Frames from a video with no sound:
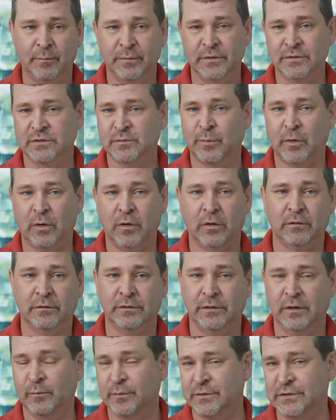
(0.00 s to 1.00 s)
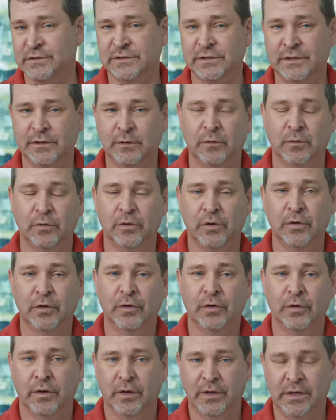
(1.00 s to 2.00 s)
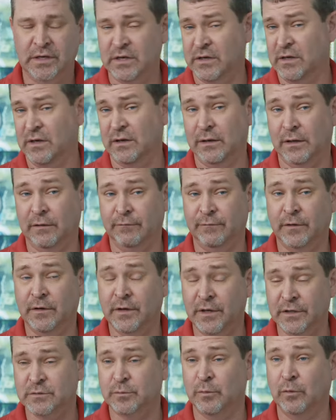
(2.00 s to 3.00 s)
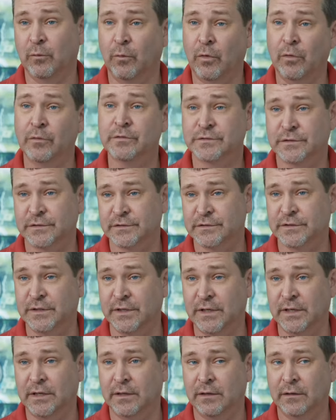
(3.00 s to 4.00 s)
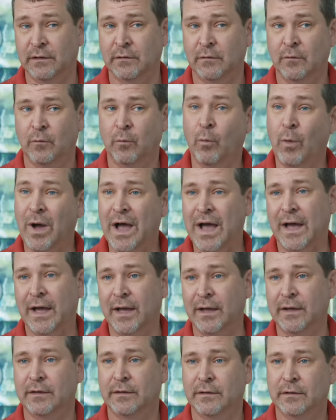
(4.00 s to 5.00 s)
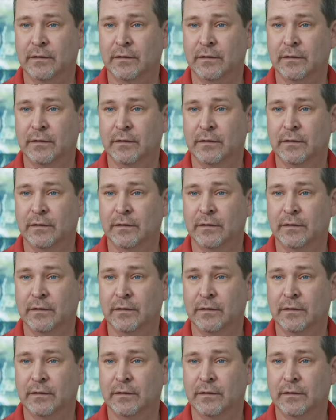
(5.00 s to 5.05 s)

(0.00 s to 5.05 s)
up in sparkling, up in still. And then if the customer wants to see why,